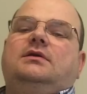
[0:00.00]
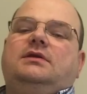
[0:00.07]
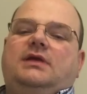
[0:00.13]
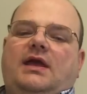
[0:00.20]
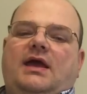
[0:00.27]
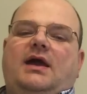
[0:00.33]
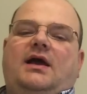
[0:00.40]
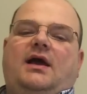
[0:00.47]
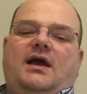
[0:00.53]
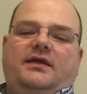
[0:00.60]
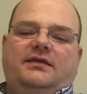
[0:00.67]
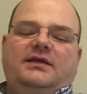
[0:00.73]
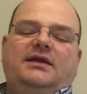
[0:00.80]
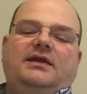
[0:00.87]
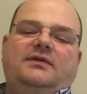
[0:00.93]
Yeah, I
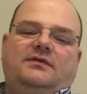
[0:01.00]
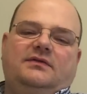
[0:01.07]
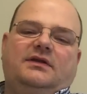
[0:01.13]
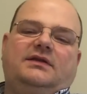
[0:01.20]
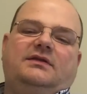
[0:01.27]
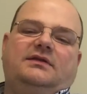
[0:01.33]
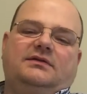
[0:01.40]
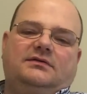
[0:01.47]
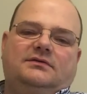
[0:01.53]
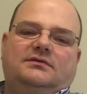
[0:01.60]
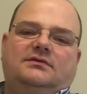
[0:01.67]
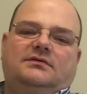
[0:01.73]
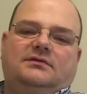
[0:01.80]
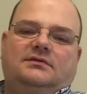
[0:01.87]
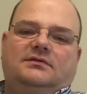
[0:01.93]
think he's like the
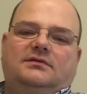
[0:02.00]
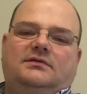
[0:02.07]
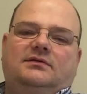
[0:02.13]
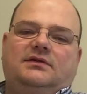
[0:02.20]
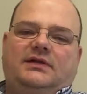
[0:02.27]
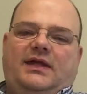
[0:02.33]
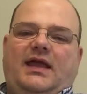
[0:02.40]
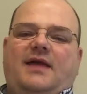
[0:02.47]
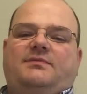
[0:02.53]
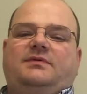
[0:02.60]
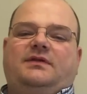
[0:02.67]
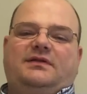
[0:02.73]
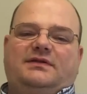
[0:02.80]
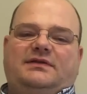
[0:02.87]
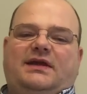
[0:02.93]
the
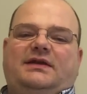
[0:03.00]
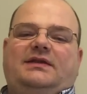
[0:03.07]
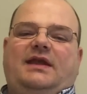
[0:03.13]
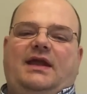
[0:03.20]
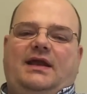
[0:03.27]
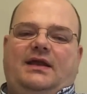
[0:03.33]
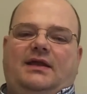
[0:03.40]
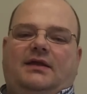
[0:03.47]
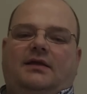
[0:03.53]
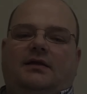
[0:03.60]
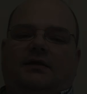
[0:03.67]
captain of the Titanic.